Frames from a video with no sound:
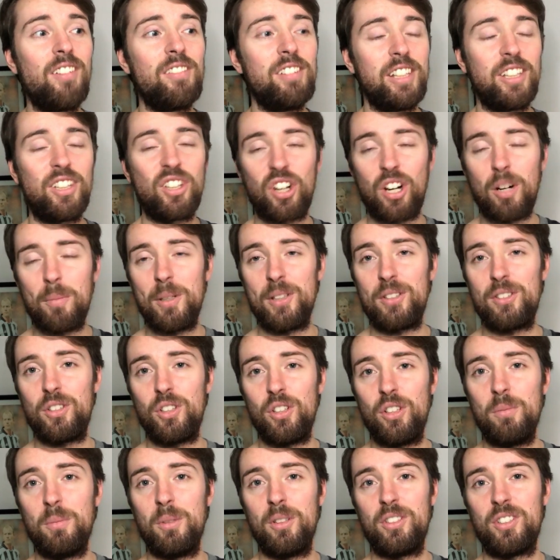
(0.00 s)
comment
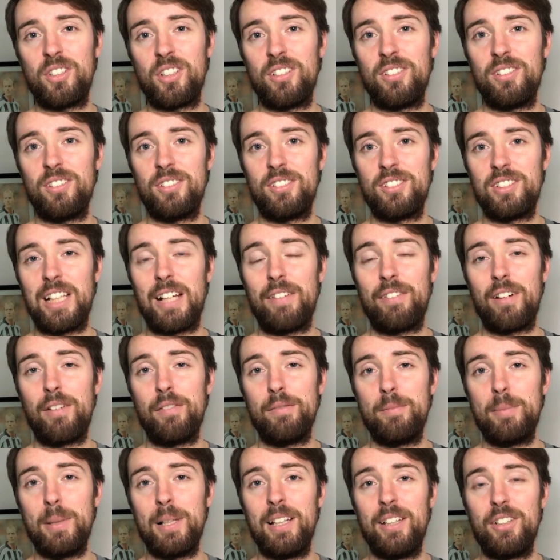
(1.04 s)
too much on
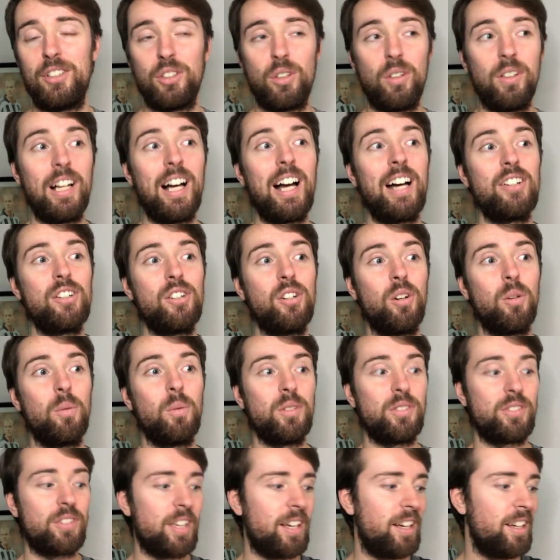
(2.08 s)
Slaven Bilic. All I know
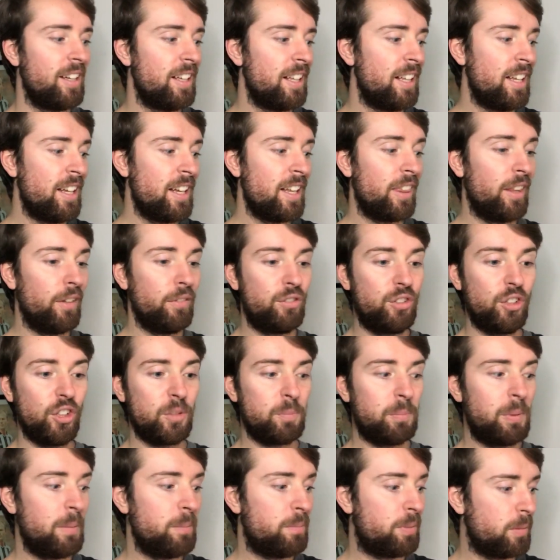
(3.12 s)
was that they've
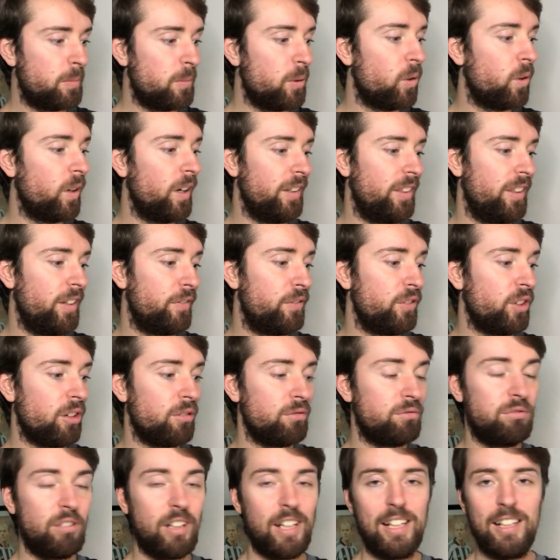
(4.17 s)
just been promoted. They've
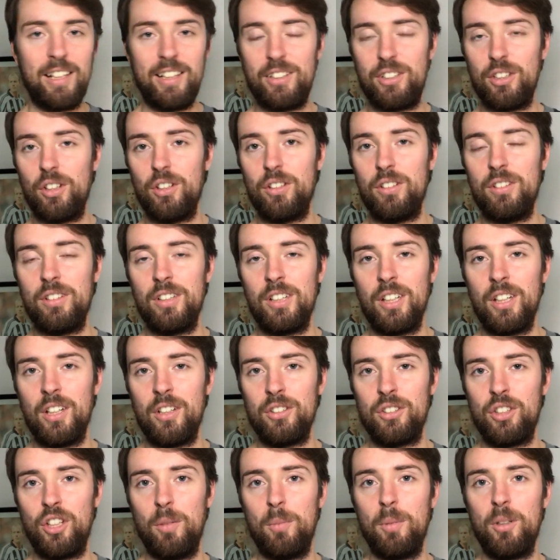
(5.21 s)
not really done
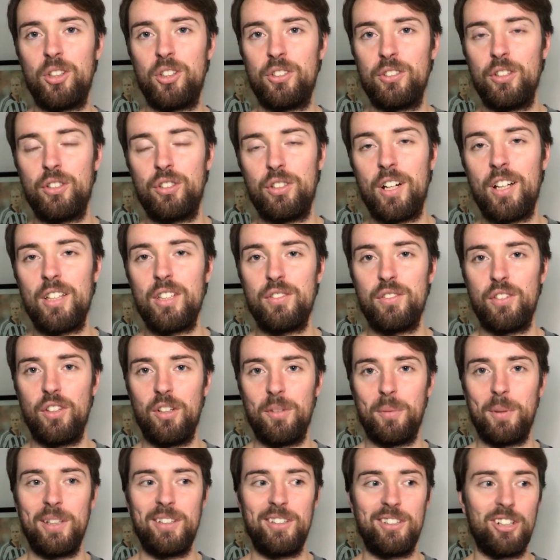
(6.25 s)
too much in the transfer
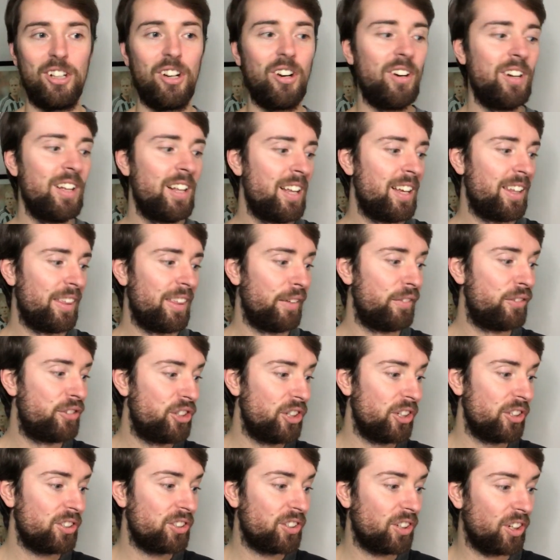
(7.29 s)
window. They've
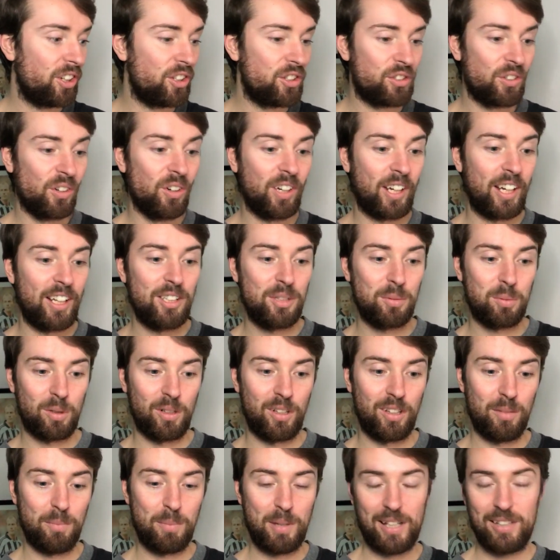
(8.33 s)
just got a draw against one of
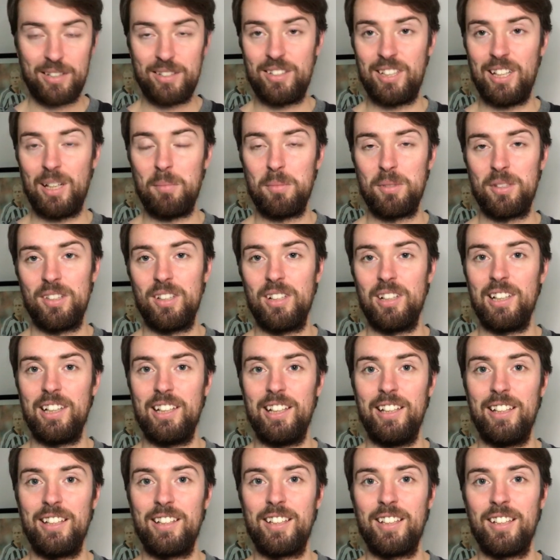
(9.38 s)
the best teams in the
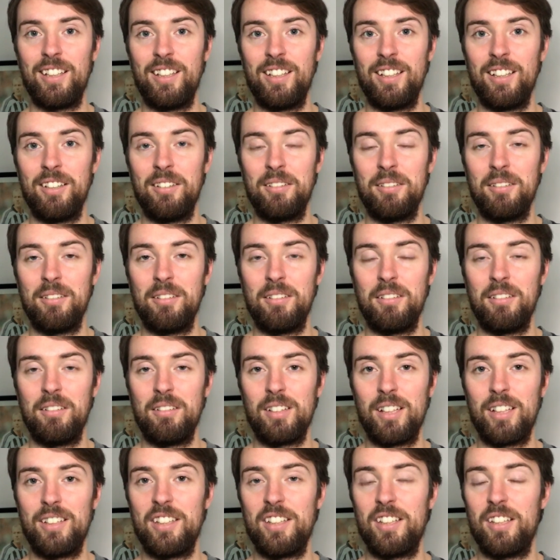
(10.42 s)
league,
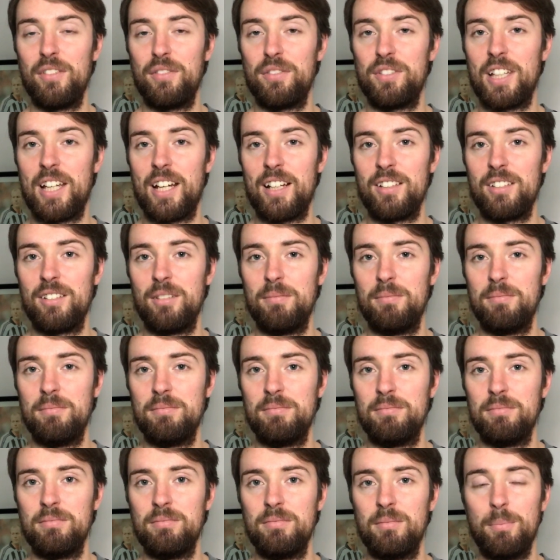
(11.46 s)
and then they've sacked him.
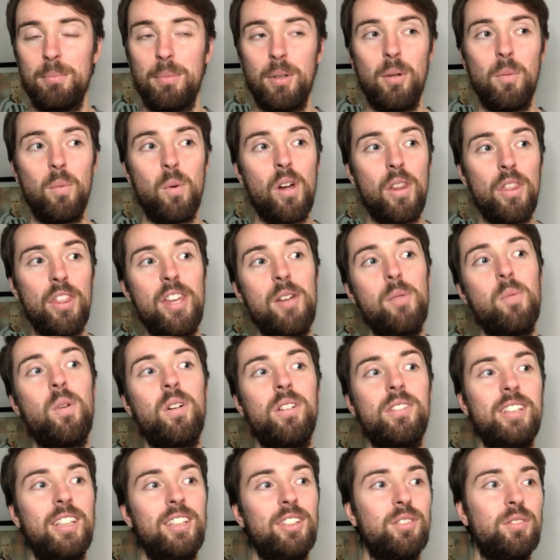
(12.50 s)
But what they
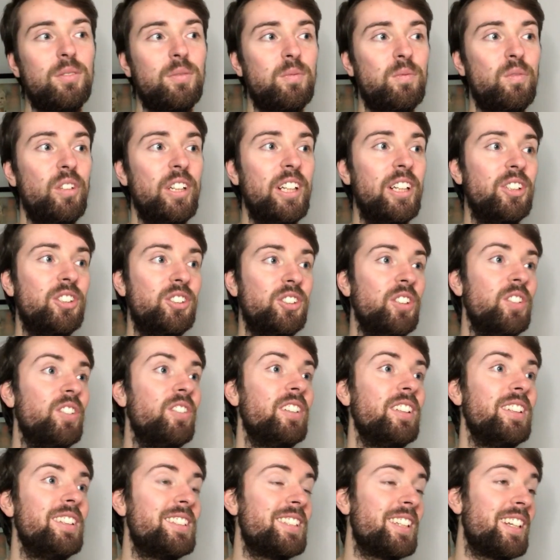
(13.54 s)
want is
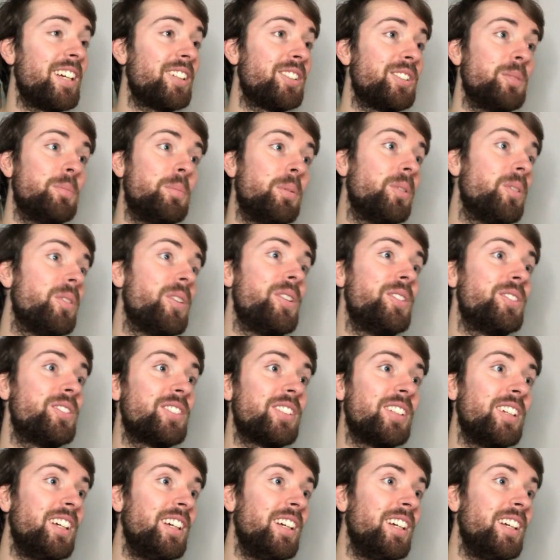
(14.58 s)
reassurance, and I suppose